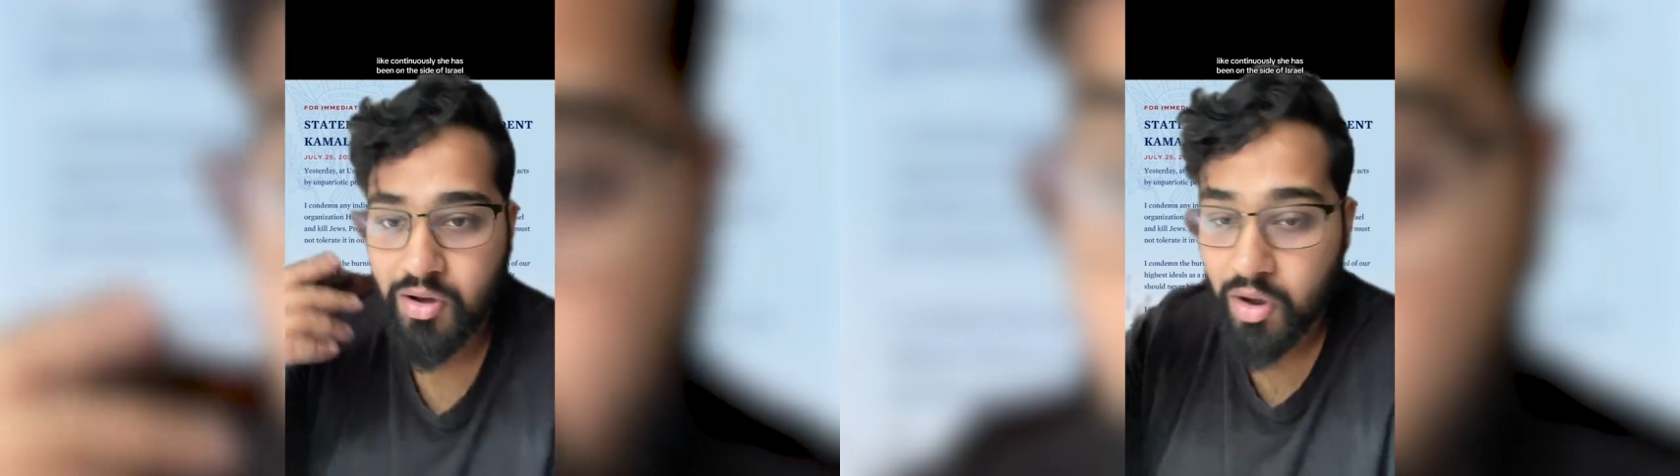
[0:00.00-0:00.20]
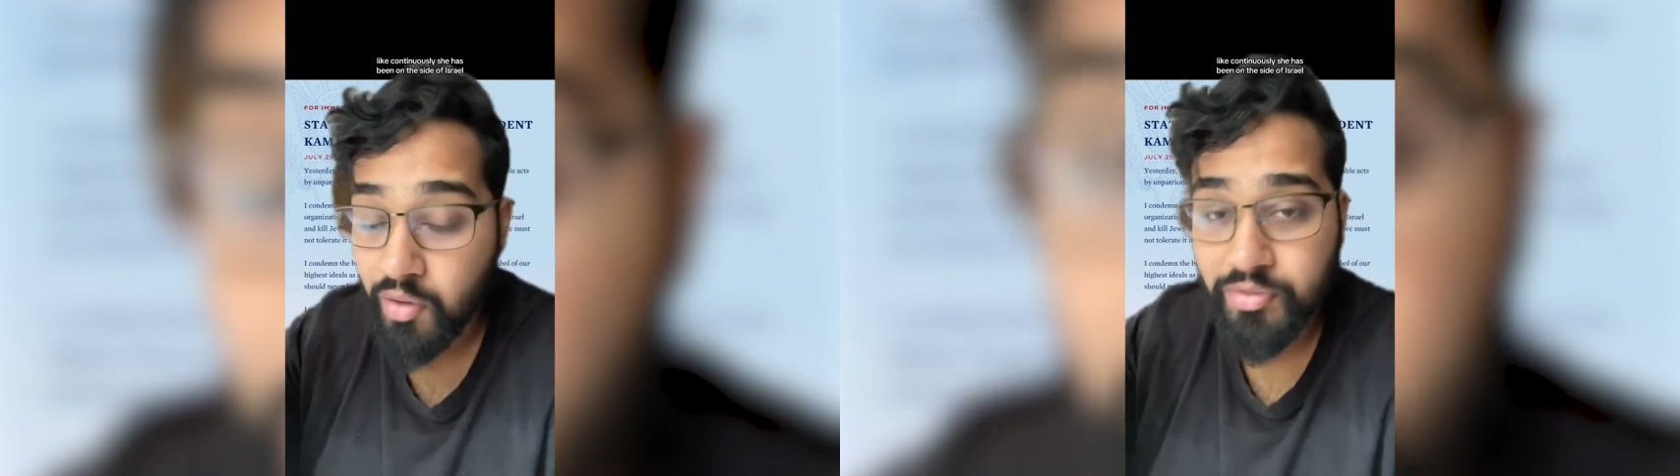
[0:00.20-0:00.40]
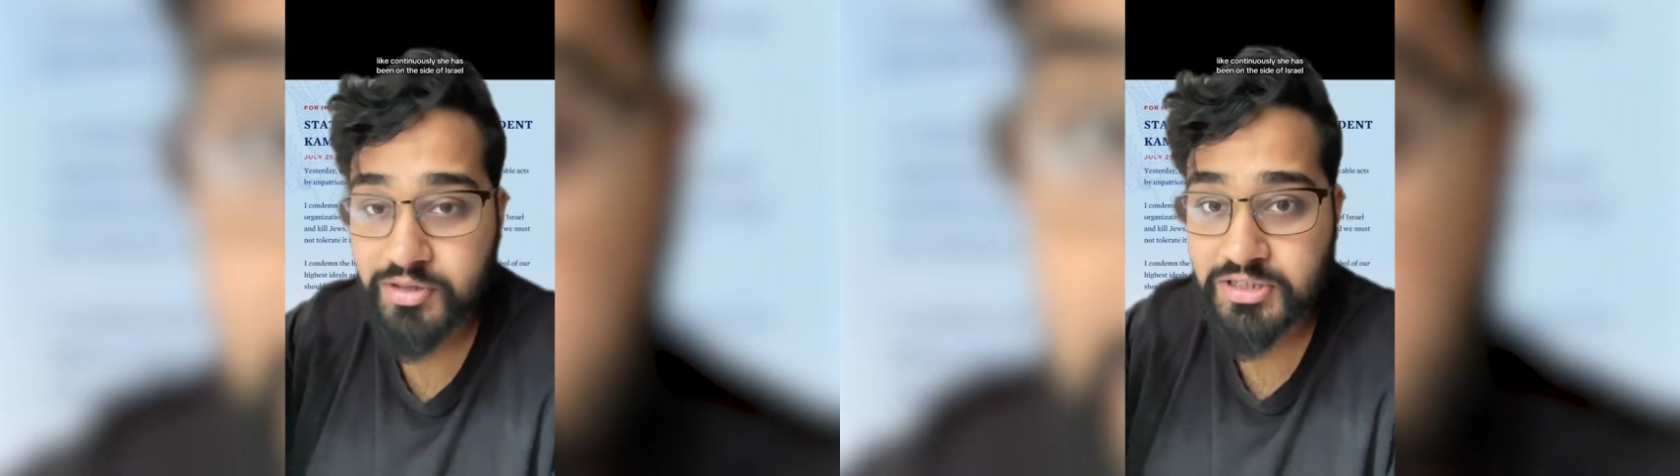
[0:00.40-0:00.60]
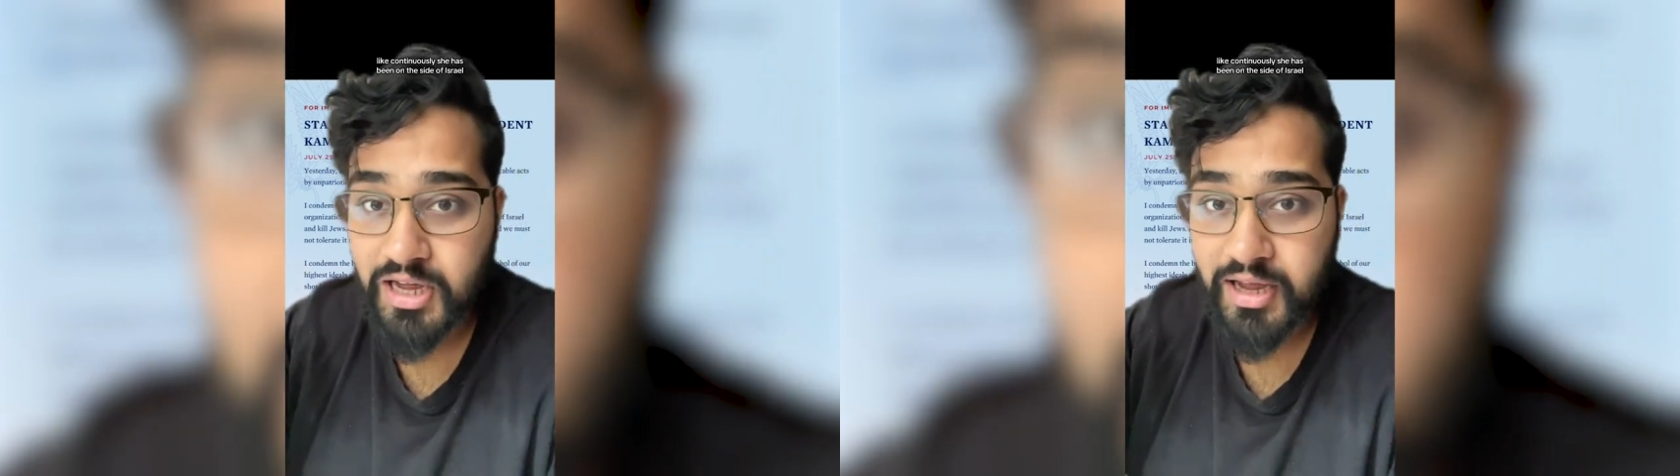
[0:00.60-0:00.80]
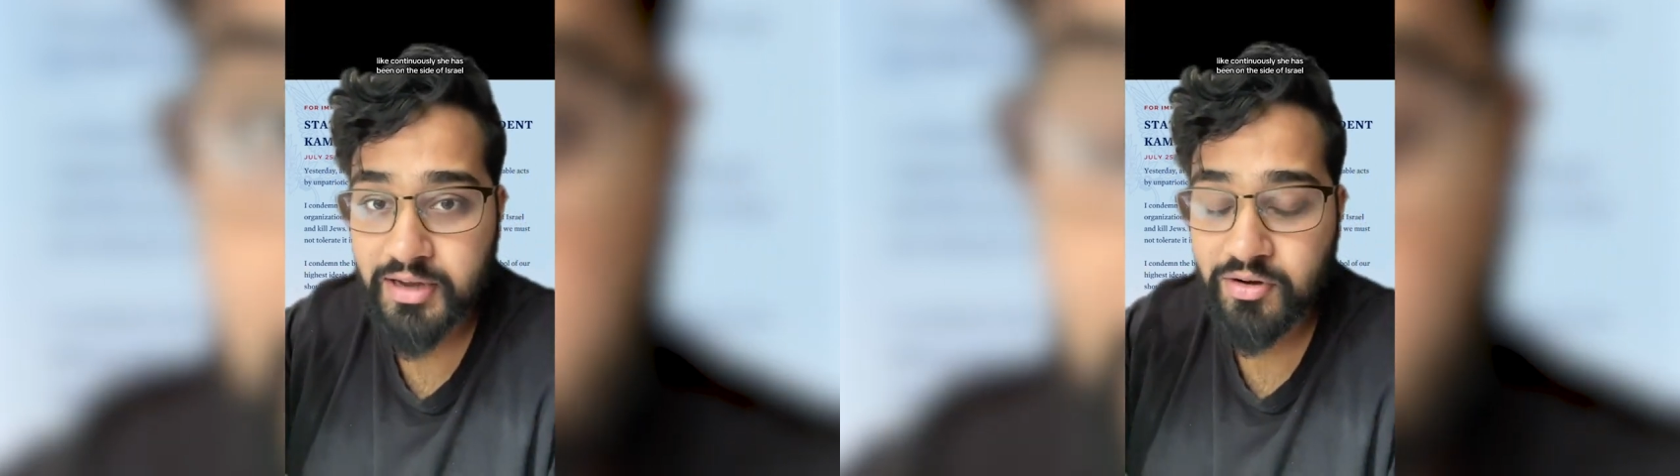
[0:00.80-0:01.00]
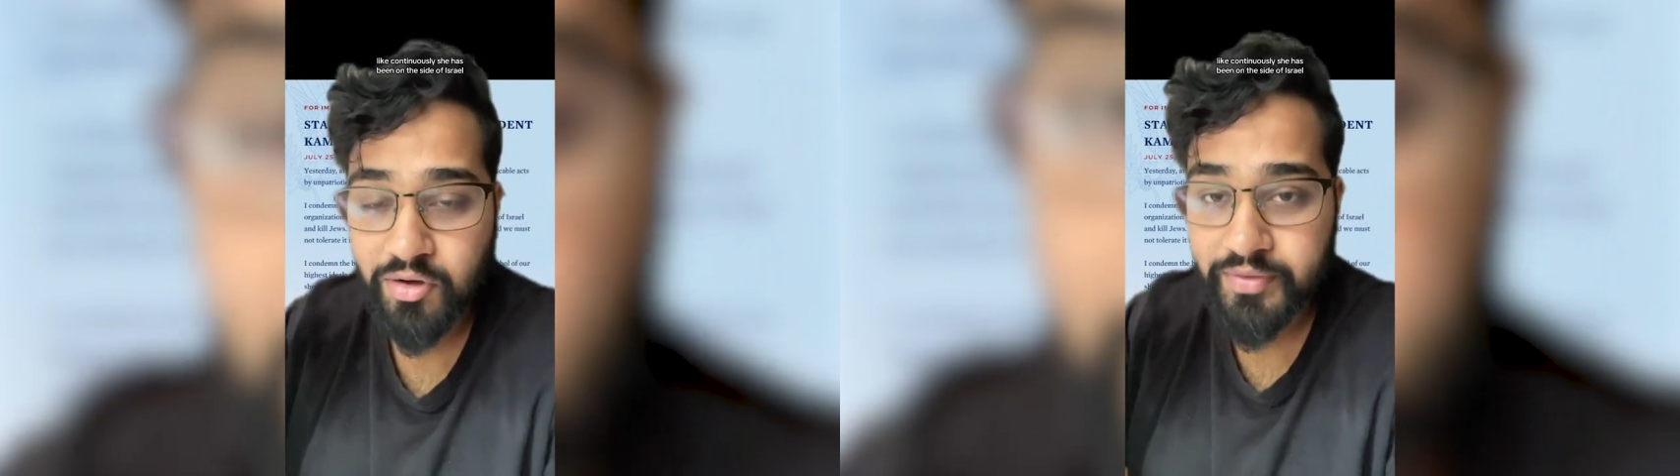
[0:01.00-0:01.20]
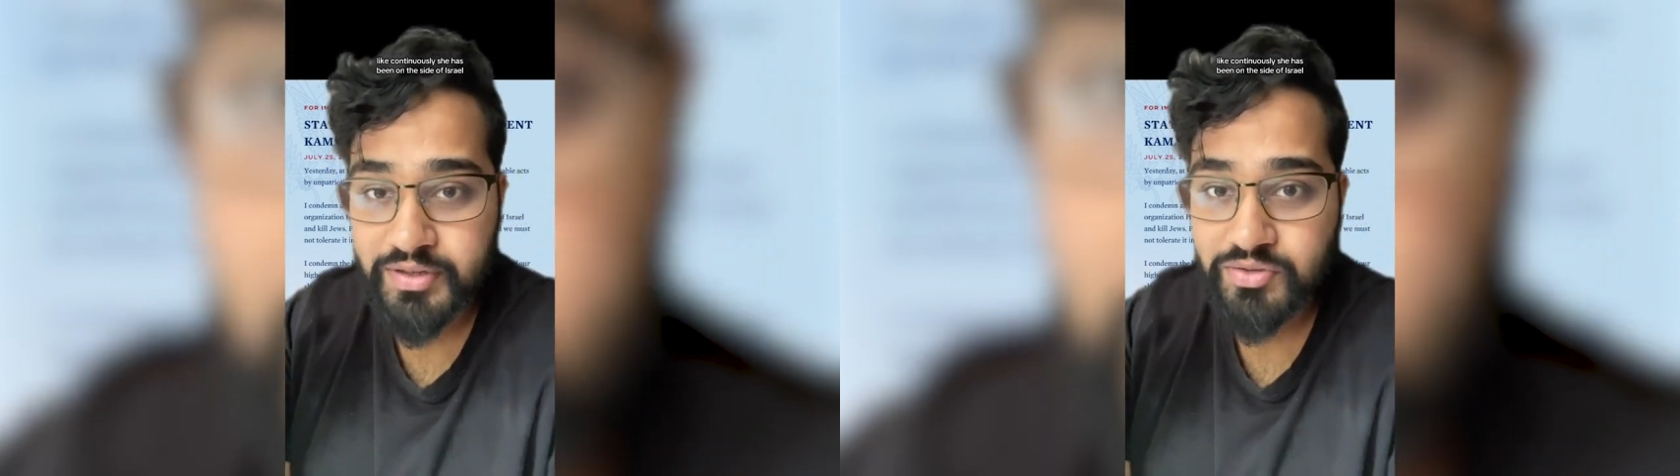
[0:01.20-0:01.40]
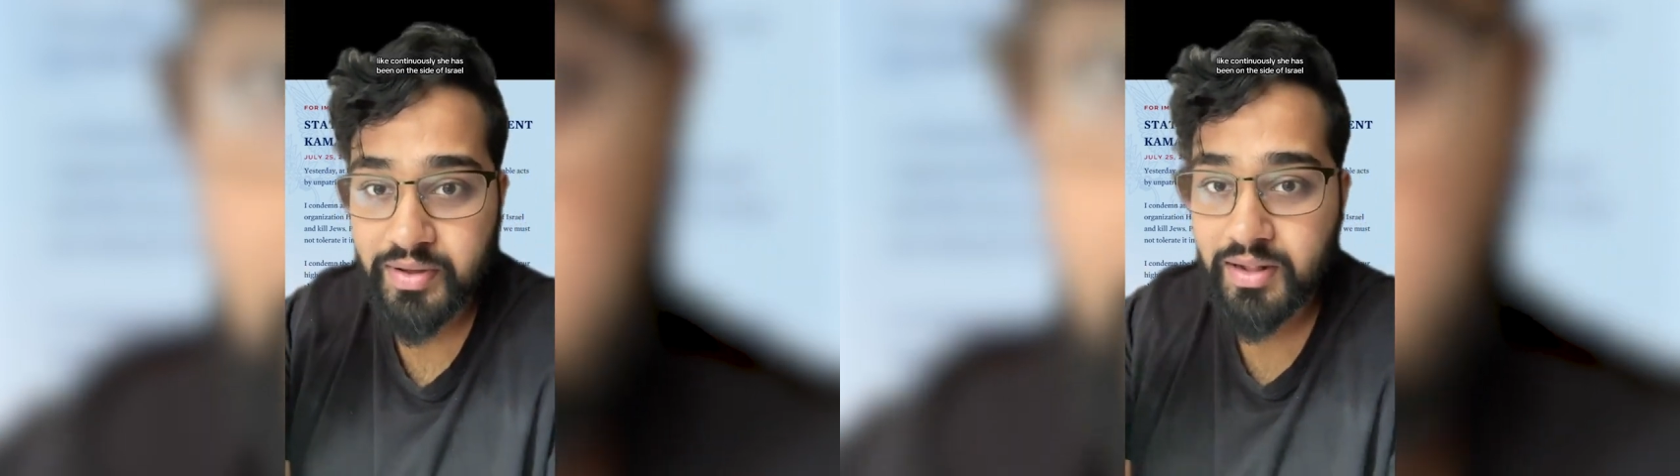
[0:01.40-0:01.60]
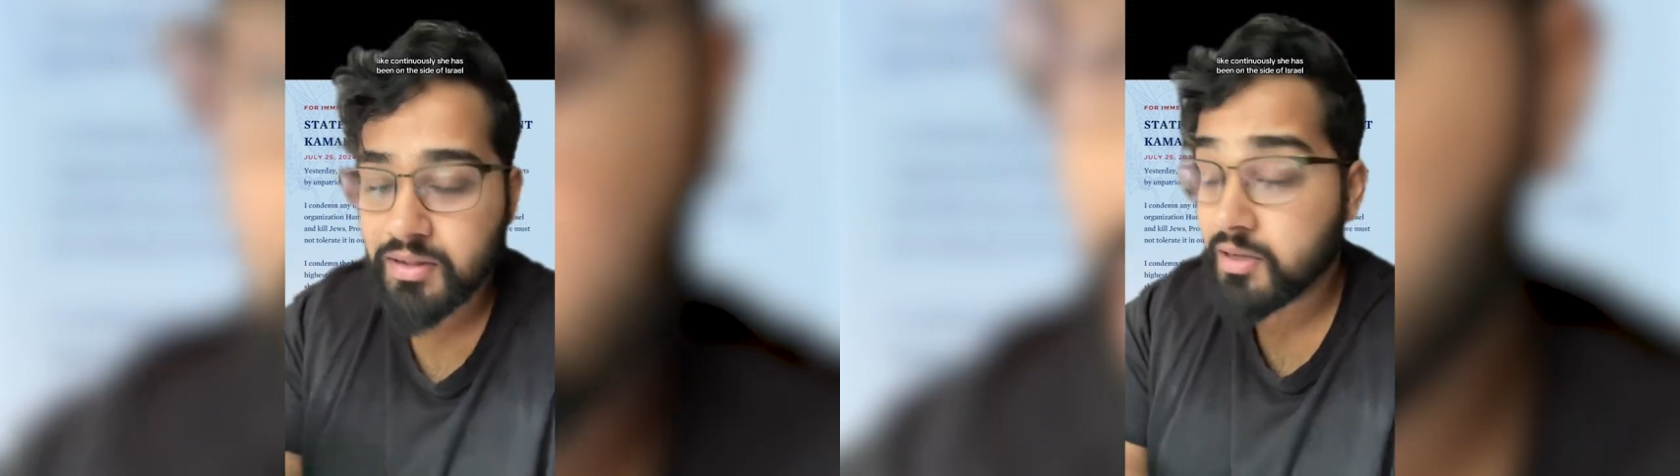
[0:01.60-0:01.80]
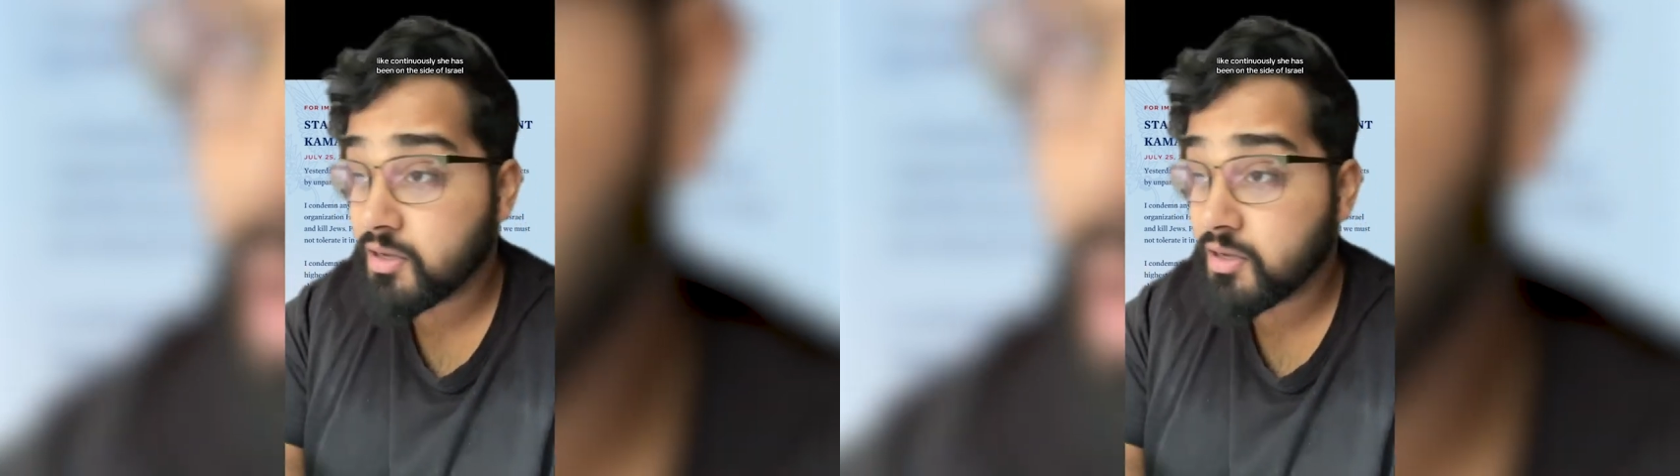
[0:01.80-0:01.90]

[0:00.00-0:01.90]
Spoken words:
on the side of Israel.